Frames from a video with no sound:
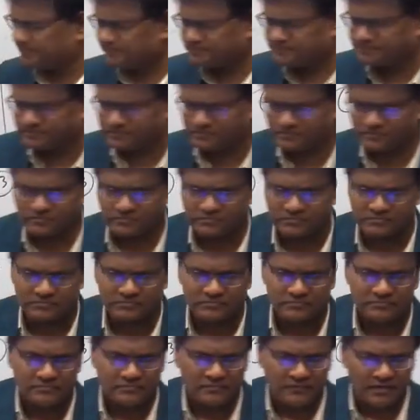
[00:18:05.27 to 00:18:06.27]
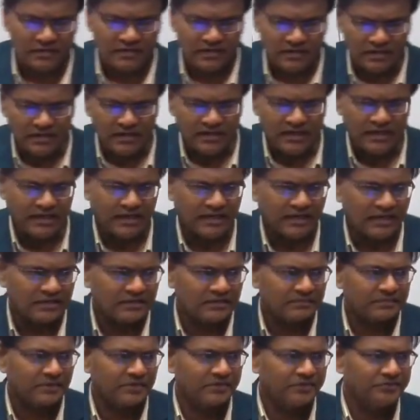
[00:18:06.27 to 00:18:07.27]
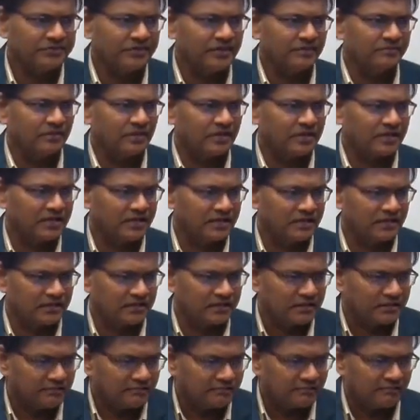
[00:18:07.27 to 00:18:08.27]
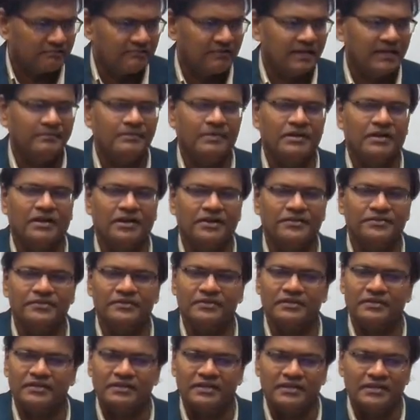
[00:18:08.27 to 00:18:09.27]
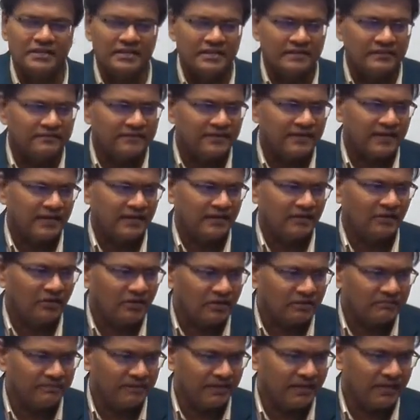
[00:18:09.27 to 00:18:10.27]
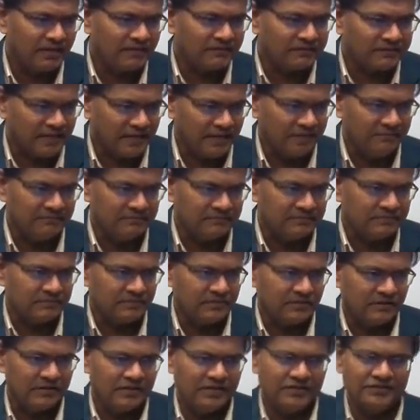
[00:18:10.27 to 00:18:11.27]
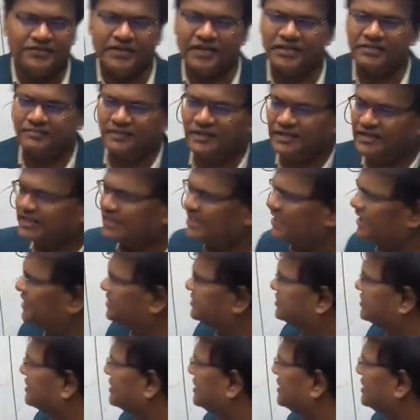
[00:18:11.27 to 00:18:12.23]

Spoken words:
why agricultural produce and marketing. Why? Because for a long period of time this has been